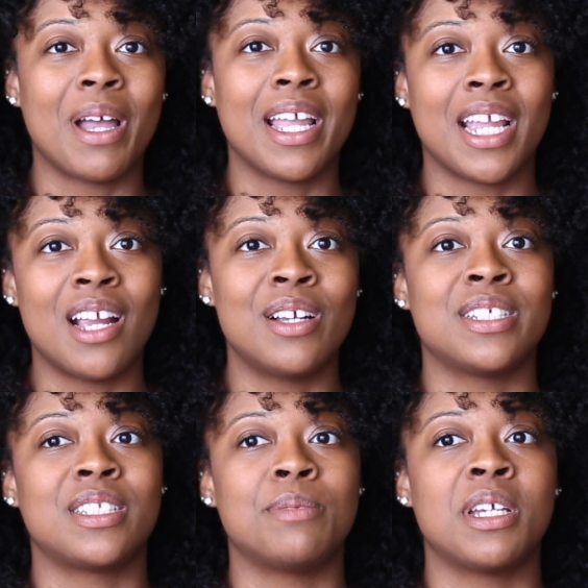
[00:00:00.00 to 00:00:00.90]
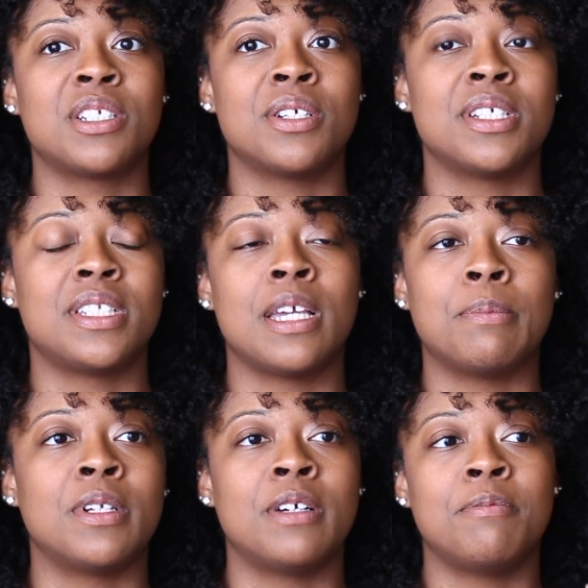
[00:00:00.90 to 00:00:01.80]
my hair just to make sure it's
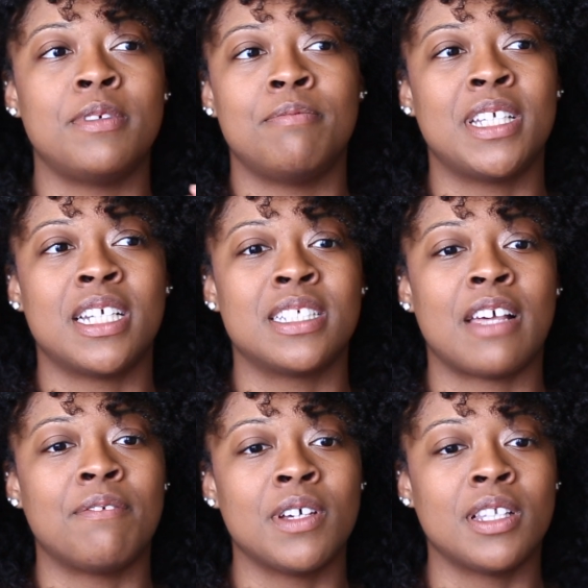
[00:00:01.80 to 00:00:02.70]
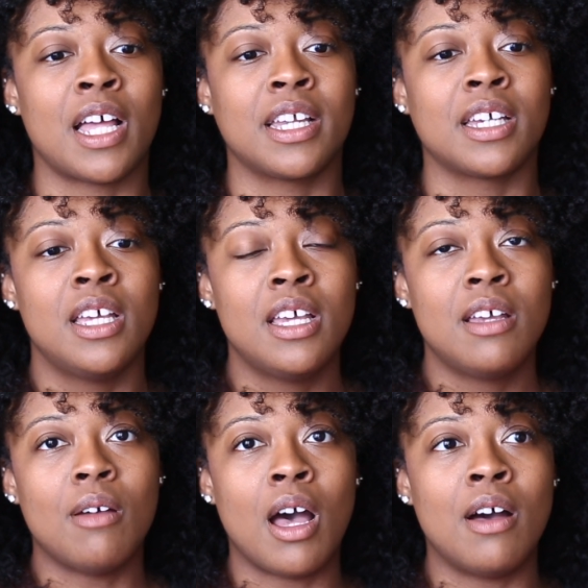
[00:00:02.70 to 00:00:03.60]
damp enough because I feel like
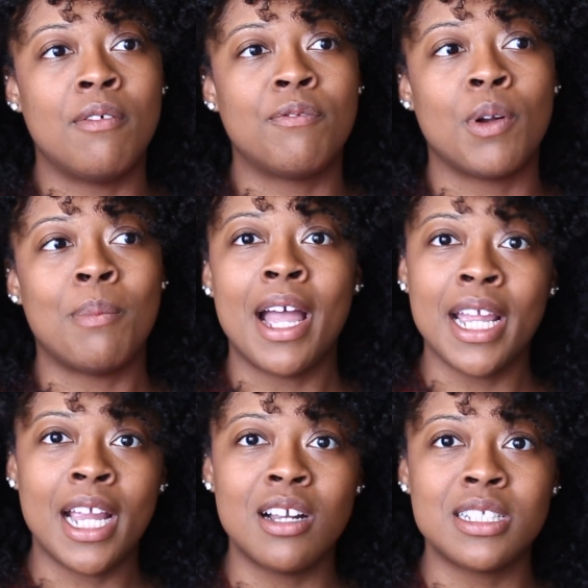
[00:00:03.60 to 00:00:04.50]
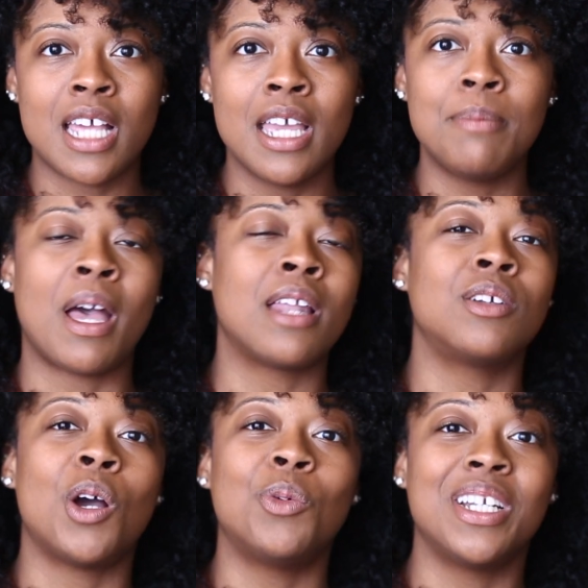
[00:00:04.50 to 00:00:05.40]
um, for my hair type. I
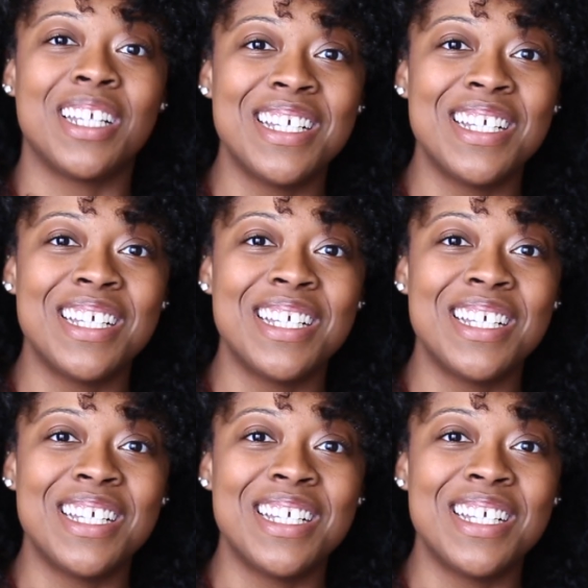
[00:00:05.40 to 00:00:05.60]
don't know what it